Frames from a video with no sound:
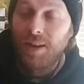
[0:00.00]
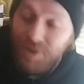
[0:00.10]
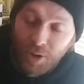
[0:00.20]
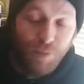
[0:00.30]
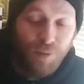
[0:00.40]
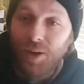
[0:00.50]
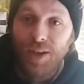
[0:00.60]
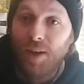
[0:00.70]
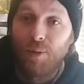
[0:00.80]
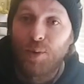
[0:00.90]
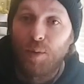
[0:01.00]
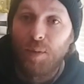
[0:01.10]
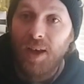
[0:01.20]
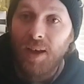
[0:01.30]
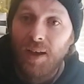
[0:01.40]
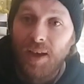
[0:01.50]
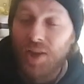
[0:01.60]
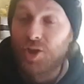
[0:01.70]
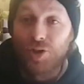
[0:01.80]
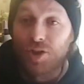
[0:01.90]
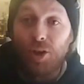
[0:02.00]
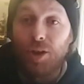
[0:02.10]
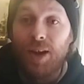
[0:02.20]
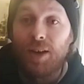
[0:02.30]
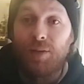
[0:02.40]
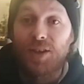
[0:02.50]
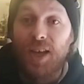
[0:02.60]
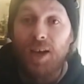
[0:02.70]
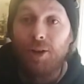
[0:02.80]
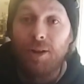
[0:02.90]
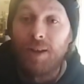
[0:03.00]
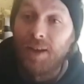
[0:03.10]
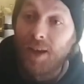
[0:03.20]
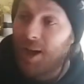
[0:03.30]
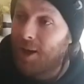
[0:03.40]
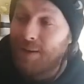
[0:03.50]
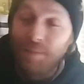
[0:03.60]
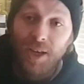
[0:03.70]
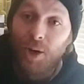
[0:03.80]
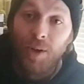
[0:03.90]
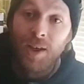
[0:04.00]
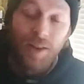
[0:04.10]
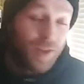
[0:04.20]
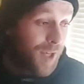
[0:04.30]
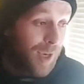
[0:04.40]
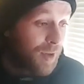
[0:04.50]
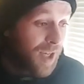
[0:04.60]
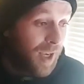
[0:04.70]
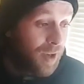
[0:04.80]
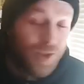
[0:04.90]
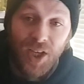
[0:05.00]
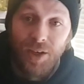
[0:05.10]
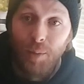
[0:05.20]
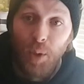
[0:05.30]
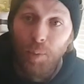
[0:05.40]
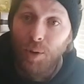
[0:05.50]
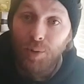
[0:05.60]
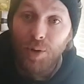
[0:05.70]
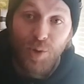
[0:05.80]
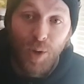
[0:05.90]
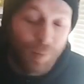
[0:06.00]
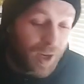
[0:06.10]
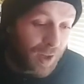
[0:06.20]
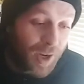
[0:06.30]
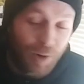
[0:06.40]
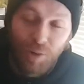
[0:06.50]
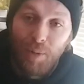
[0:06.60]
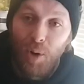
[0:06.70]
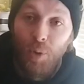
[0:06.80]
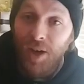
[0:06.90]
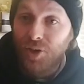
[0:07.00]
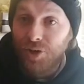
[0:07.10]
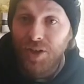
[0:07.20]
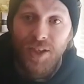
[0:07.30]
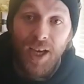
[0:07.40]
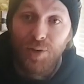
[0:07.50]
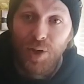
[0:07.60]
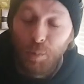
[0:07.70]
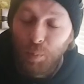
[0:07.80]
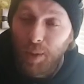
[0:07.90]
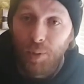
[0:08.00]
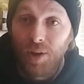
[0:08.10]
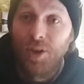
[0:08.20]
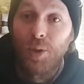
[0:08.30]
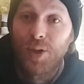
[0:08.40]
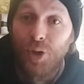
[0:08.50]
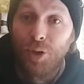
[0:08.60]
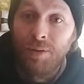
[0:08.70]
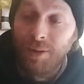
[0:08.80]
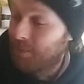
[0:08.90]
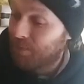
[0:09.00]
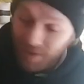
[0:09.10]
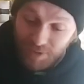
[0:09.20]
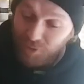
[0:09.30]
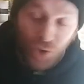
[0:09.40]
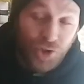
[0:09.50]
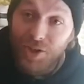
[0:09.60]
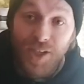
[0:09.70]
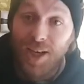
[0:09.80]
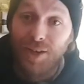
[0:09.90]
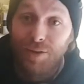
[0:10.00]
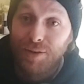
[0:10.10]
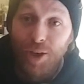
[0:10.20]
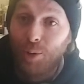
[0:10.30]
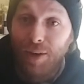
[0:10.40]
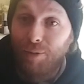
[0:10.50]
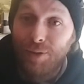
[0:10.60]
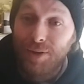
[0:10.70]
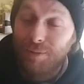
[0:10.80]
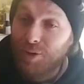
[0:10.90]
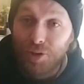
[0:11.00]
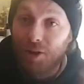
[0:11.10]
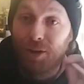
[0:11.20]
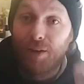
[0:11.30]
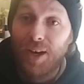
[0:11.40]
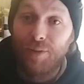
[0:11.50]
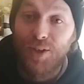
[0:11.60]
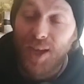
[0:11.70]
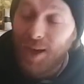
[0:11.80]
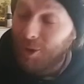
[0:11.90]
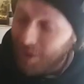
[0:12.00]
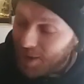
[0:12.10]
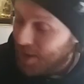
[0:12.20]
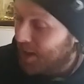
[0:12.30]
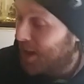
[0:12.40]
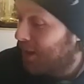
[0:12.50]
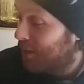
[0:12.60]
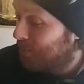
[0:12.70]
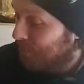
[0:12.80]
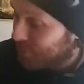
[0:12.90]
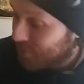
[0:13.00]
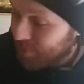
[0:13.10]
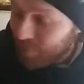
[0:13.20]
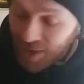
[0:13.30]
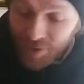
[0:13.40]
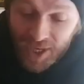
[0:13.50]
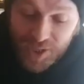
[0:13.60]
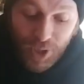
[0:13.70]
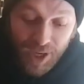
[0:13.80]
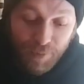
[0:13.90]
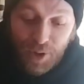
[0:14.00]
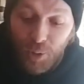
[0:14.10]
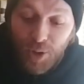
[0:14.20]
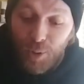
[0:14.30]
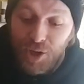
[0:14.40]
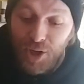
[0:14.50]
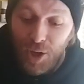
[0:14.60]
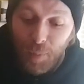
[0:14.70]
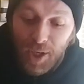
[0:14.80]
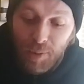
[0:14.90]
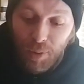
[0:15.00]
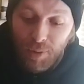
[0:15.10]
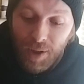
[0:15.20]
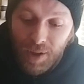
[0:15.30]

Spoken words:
no fucking difference for me. It's just the other end of a scale. The same as I consider people who do 20 mile an hour on the motorway just as dangerous as people that do a ton. Just as dangerous, no difference. It's just another end of a scale. And that's what I feel with those sort of people.